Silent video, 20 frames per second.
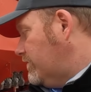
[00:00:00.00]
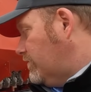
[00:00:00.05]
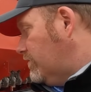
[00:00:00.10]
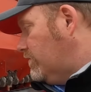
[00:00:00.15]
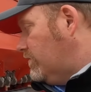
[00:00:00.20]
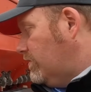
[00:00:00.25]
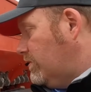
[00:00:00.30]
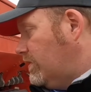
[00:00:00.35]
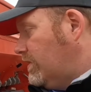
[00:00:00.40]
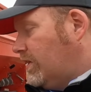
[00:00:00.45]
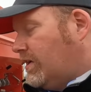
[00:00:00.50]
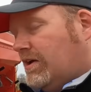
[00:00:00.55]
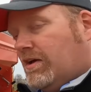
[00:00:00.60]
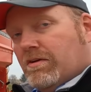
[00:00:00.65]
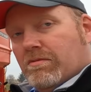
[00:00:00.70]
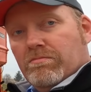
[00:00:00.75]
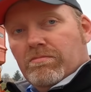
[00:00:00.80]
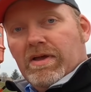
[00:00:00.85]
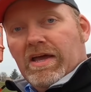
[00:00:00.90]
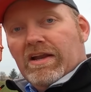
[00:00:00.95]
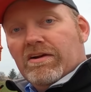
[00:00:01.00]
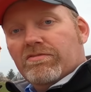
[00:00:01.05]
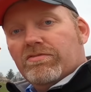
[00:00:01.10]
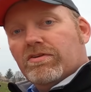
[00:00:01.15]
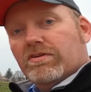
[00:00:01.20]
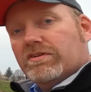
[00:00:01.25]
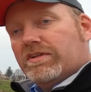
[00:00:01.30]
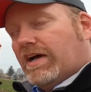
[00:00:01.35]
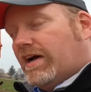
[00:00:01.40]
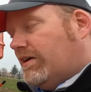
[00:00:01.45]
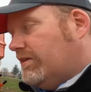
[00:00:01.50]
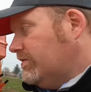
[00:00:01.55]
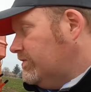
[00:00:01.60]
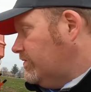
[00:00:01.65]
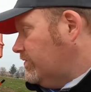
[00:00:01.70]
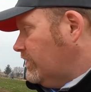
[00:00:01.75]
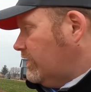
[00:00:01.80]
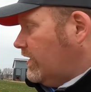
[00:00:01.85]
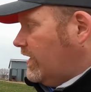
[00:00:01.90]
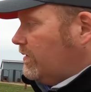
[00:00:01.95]
this whole manifold down,
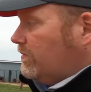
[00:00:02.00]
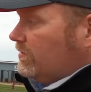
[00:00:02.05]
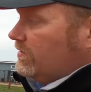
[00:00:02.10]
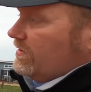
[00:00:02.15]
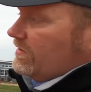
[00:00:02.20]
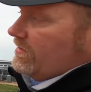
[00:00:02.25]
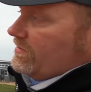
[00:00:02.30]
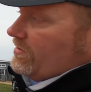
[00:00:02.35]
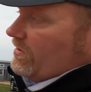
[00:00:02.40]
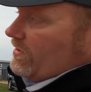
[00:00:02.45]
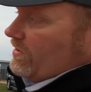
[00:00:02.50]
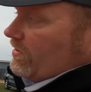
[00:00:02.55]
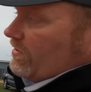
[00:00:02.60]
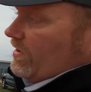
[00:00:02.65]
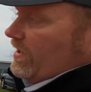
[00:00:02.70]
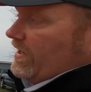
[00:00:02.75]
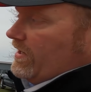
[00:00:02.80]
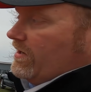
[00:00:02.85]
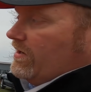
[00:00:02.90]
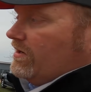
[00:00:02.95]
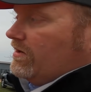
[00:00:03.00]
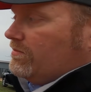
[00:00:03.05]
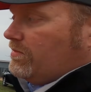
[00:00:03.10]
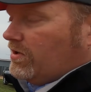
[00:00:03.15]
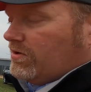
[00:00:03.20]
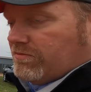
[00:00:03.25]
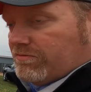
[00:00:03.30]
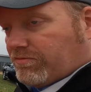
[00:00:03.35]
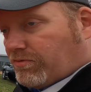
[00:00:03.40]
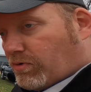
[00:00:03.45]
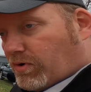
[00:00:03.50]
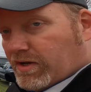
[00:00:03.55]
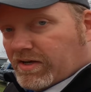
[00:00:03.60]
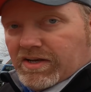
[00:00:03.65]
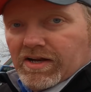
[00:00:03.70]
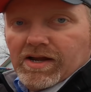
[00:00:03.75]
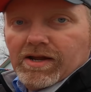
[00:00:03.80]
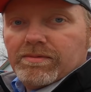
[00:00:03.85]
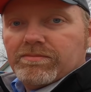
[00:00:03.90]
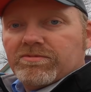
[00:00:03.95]
so you're able to turn a crank here about 40
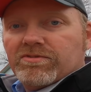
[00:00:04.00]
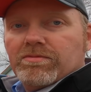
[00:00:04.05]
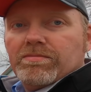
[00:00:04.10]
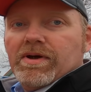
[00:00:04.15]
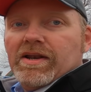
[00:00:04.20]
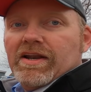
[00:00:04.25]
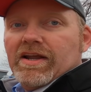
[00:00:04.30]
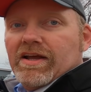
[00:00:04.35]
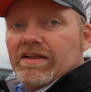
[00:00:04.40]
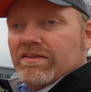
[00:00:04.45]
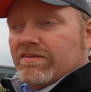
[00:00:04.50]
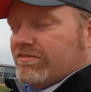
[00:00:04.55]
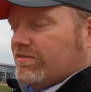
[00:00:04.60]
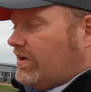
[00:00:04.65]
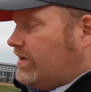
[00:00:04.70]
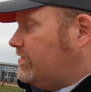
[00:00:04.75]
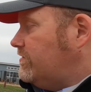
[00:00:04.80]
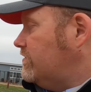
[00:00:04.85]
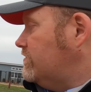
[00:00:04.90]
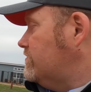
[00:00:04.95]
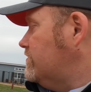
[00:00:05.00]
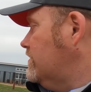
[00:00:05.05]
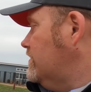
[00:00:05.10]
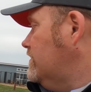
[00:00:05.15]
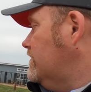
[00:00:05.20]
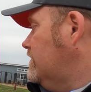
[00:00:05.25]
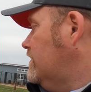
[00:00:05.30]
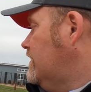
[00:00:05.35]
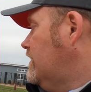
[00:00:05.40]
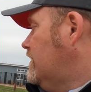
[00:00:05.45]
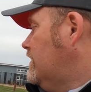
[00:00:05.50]
times depending on the size of your drill,